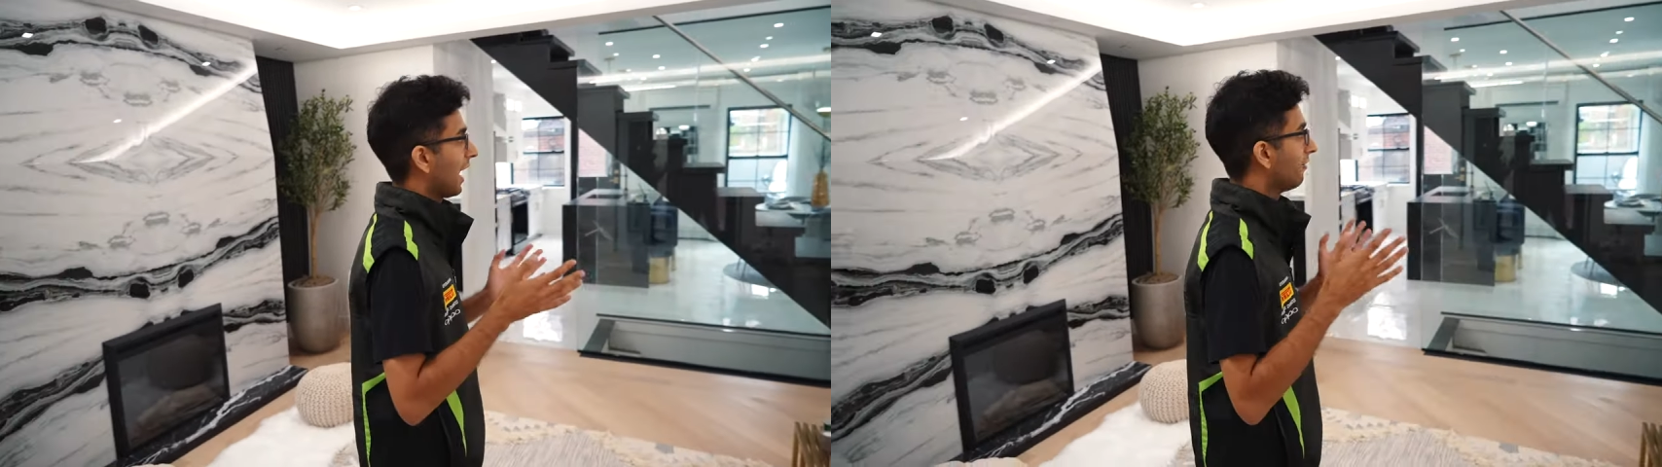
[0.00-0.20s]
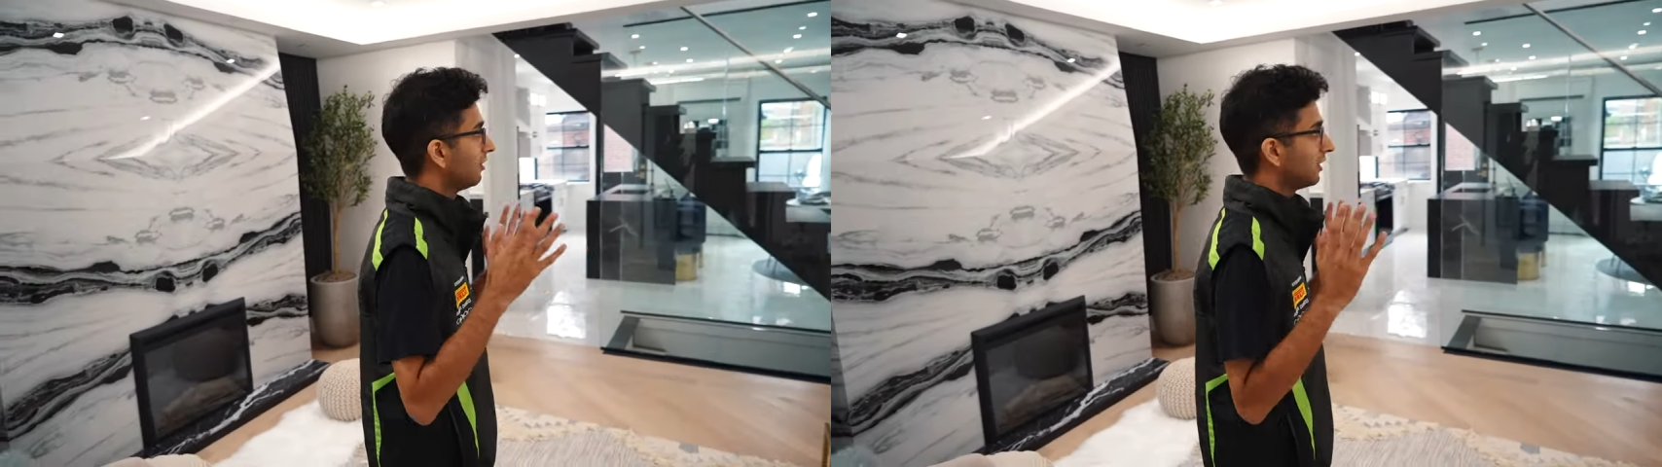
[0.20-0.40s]

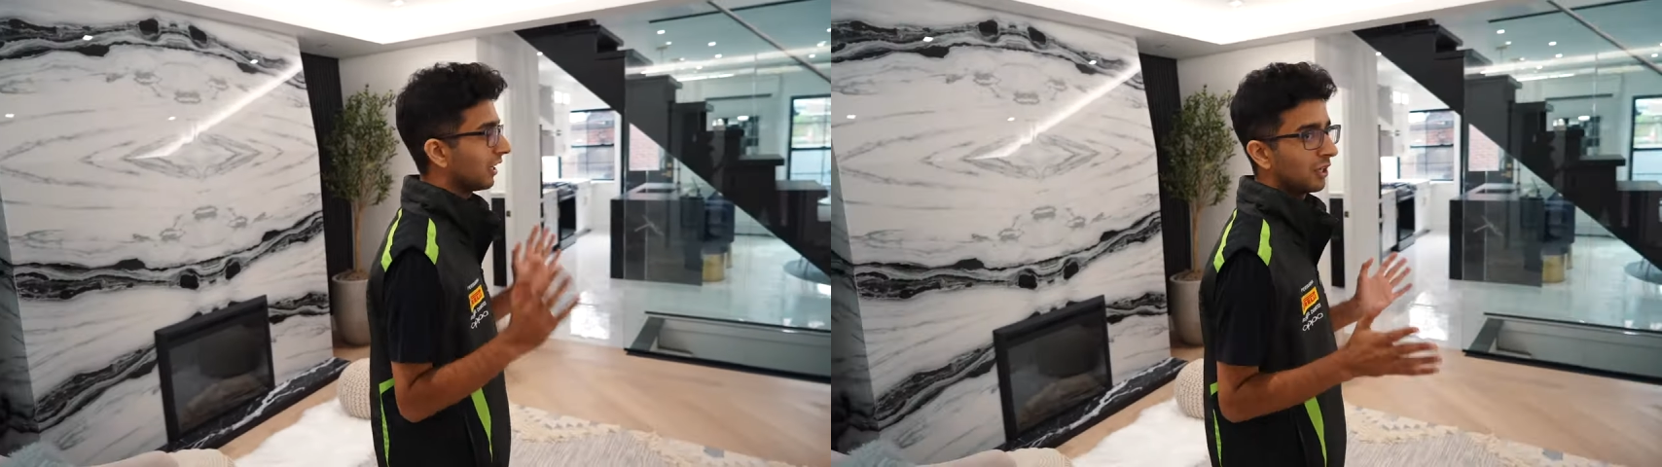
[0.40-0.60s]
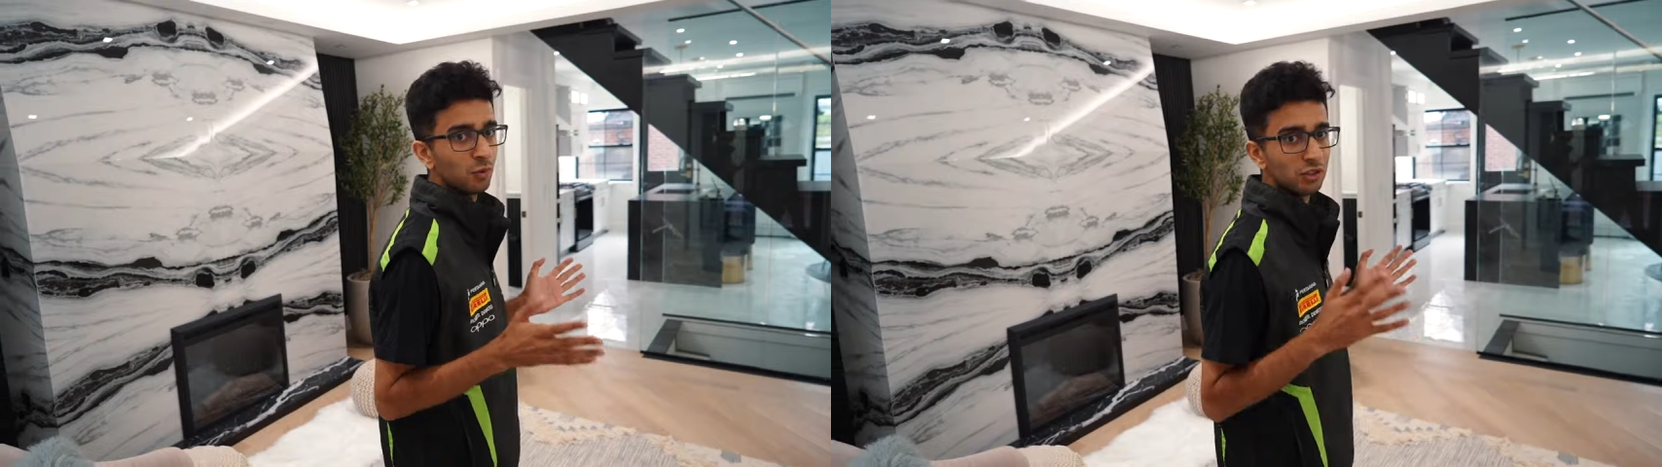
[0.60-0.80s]

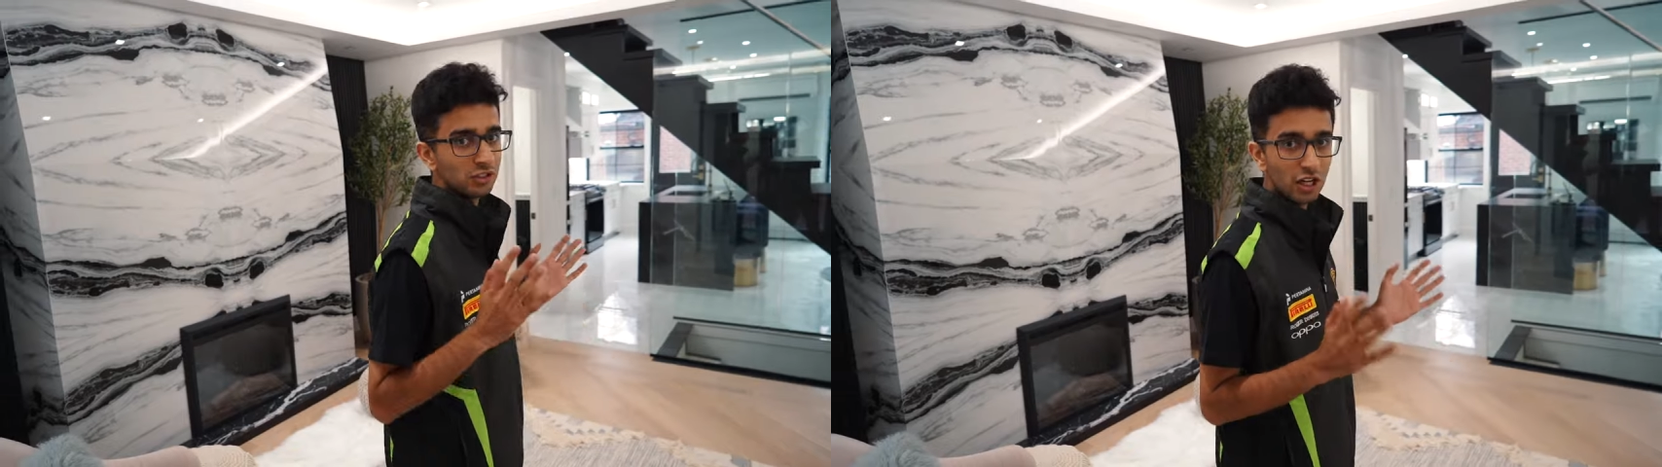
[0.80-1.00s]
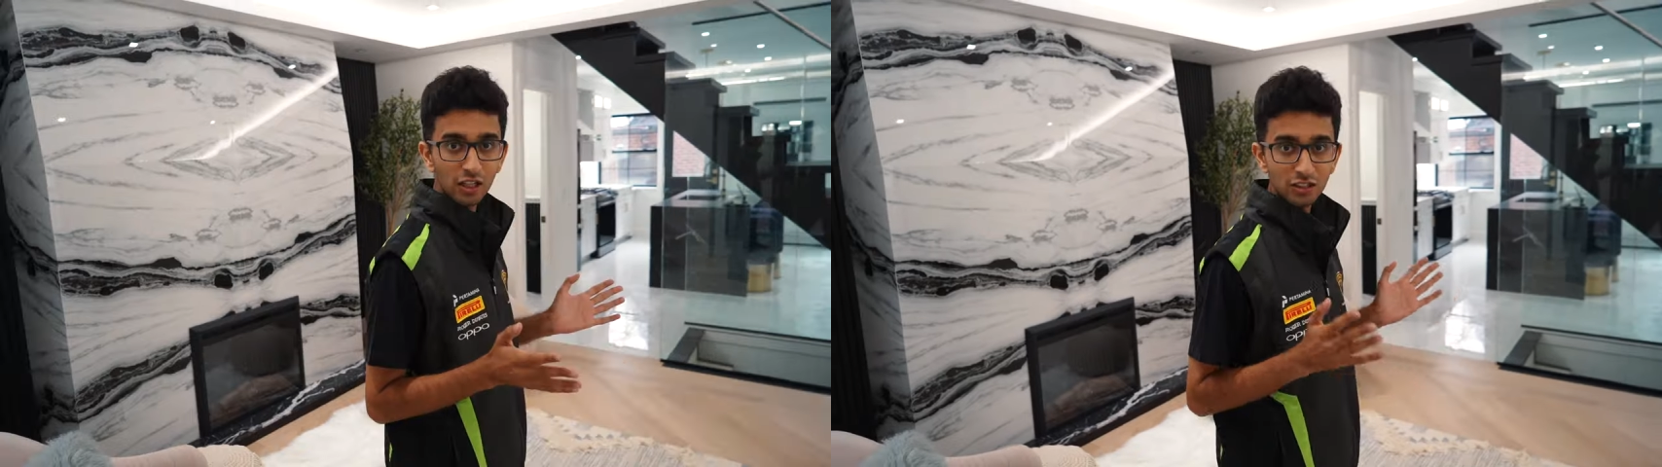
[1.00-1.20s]
Everything was
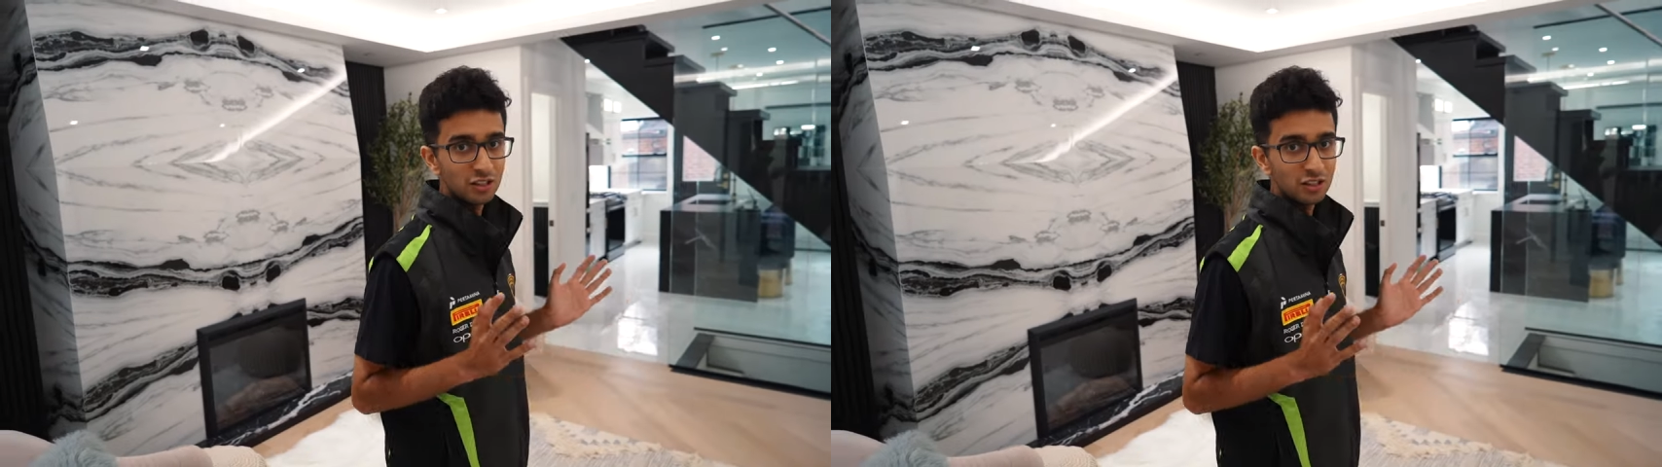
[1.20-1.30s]
done